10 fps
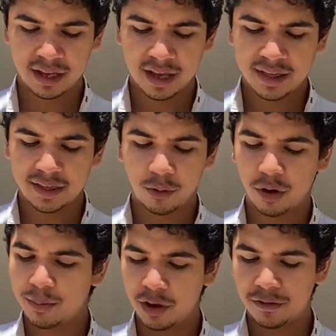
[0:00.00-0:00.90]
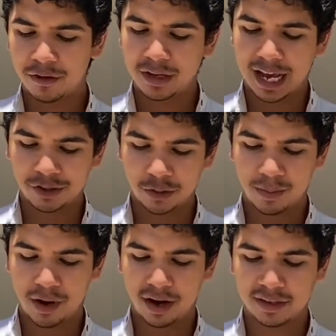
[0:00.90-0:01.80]
There were beautiful natural
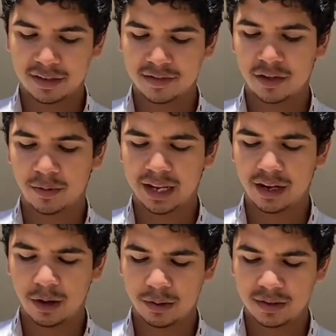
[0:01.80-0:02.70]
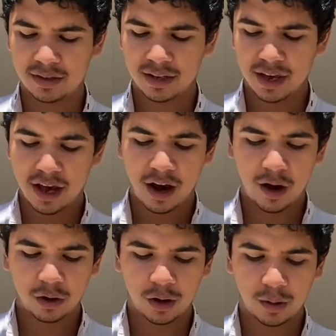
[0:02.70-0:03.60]
parks of serene oaks,
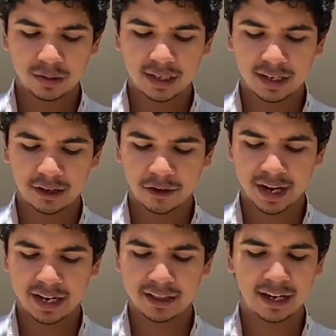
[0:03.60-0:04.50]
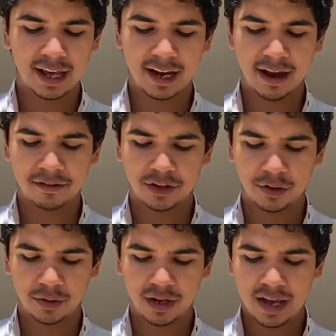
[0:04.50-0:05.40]
all golden and green in the late
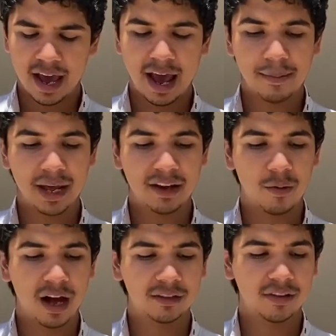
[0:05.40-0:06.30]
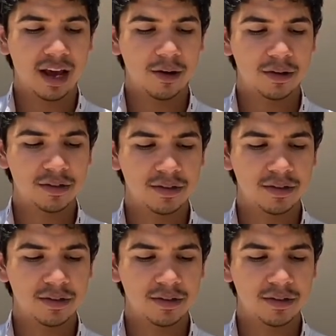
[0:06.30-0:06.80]
afternoon, and many wildflowers.